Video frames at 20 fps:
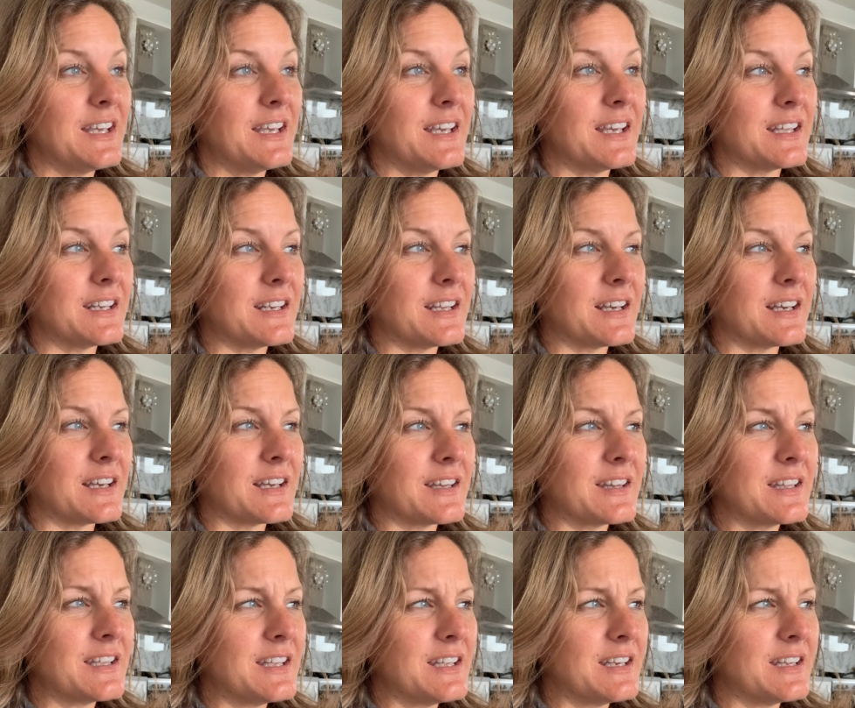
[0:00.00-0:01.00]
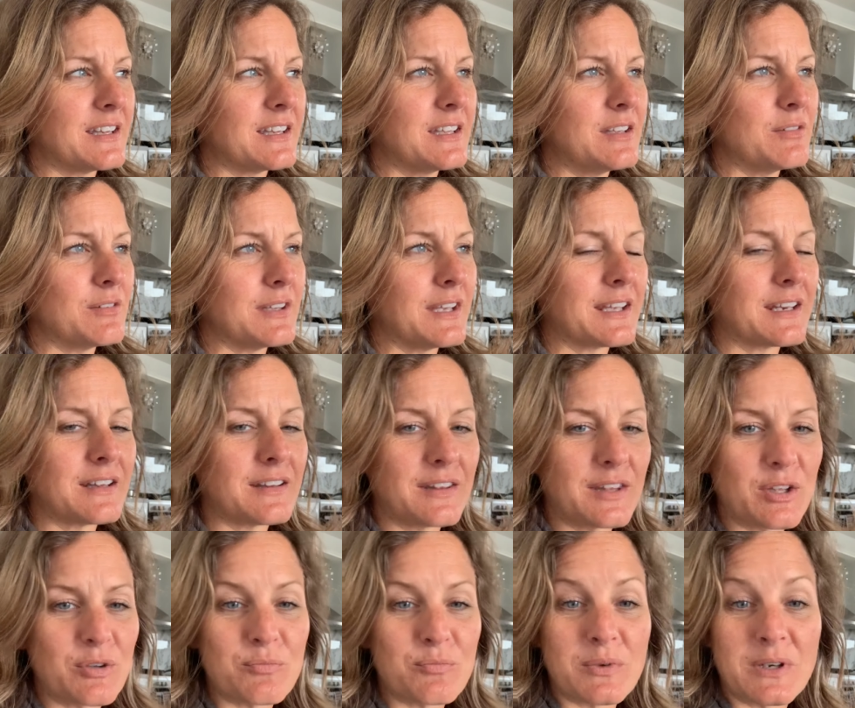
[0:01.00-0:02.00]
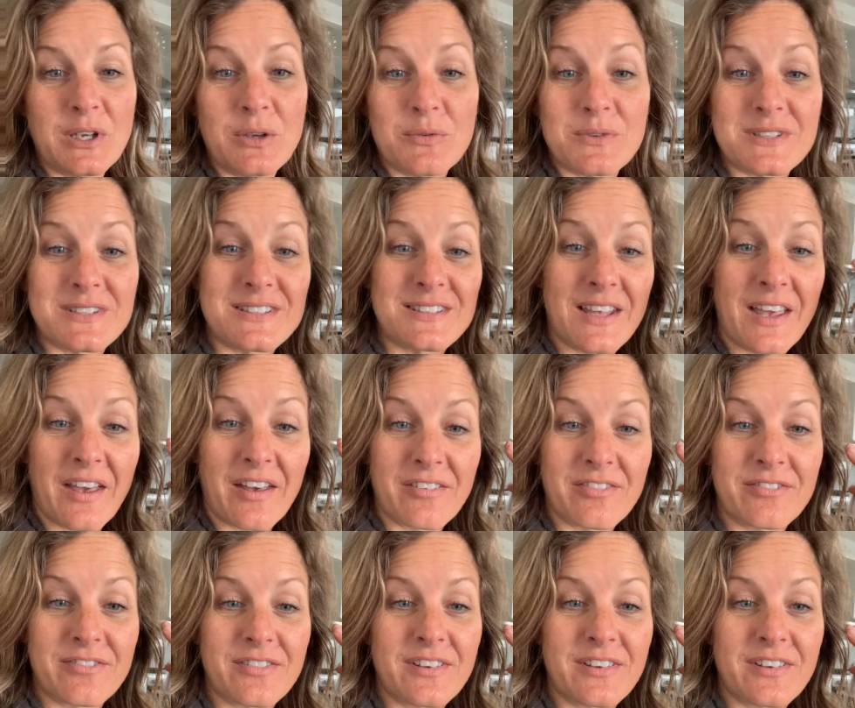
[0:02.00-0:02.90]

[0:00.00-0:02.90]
and uh, I think he had, he had a limp and he was deaf